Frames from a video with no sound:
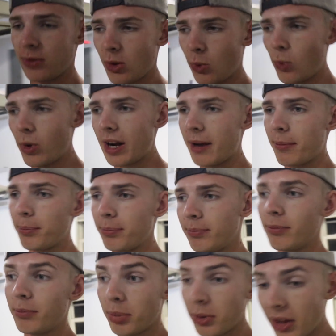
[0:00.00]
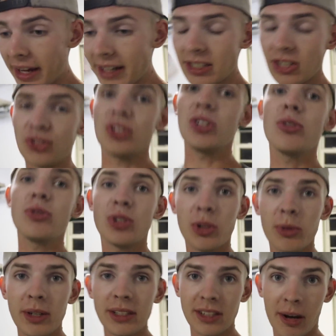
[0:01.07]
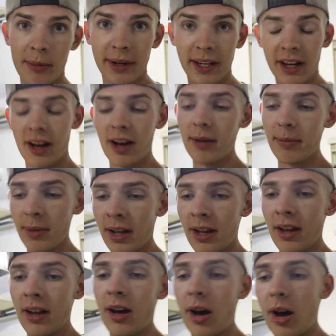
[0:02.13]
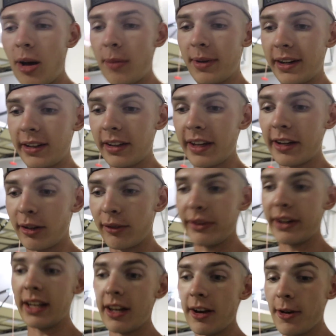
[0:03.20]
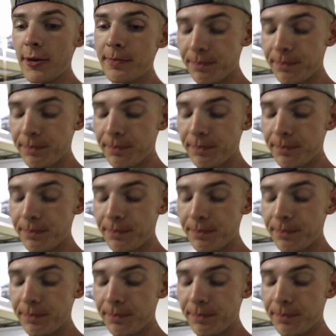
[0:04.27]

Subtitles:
what I plan to do to it coming up in a later video.